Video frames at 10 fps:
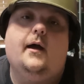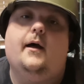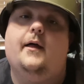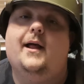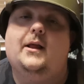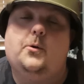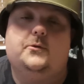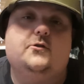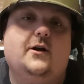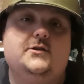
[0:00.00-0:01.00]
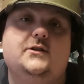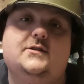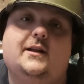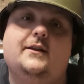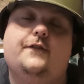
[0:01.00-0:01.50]
The helicopter
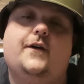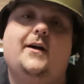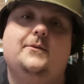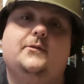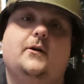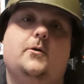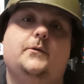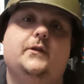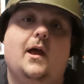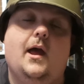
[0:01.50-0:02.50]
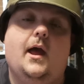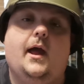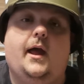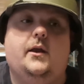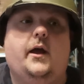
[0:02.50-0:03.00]
crashes and they find themselves
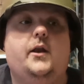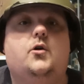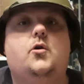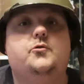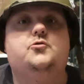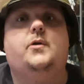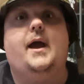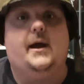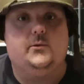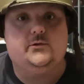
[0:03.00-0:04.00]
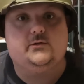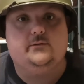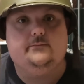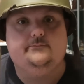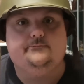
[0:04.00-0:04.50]
in a country house.